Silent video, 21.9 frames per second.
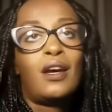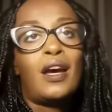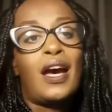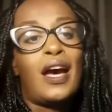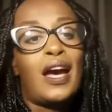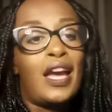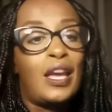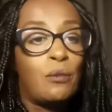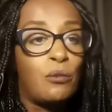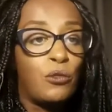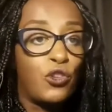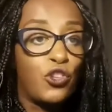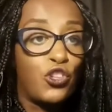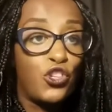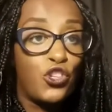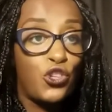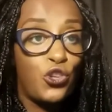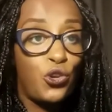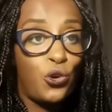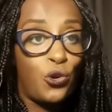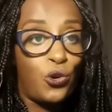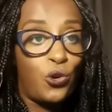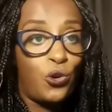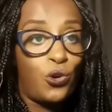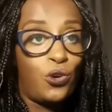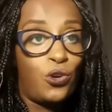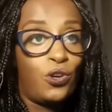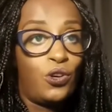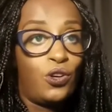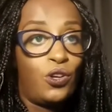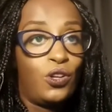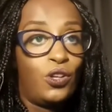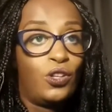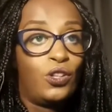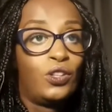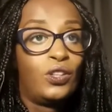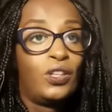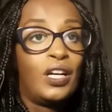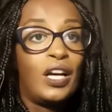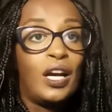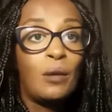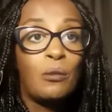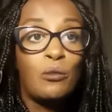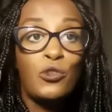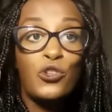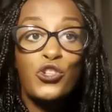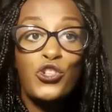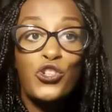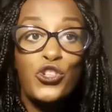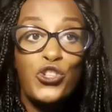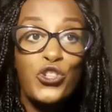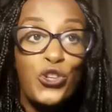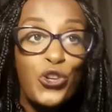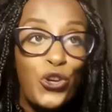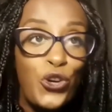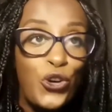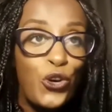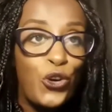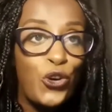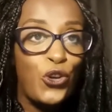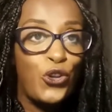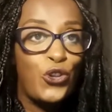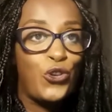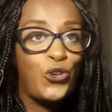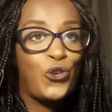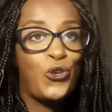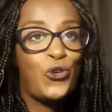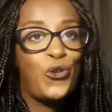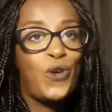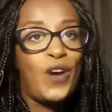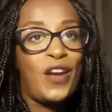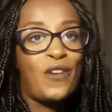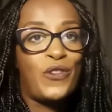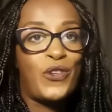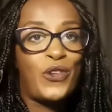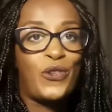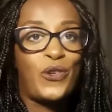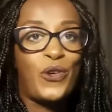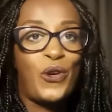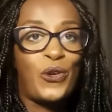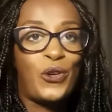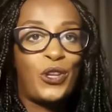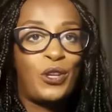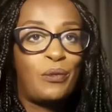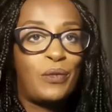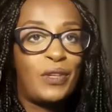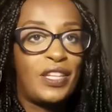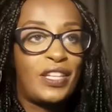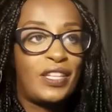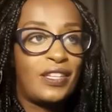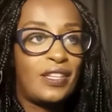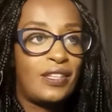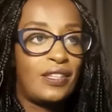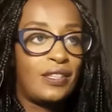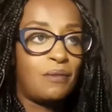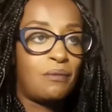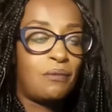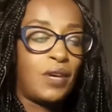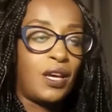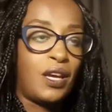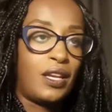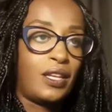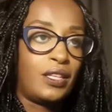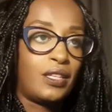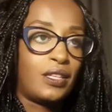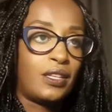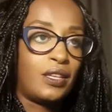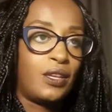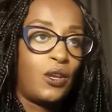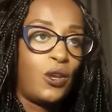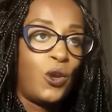I'm sure you all have your own communities in mind,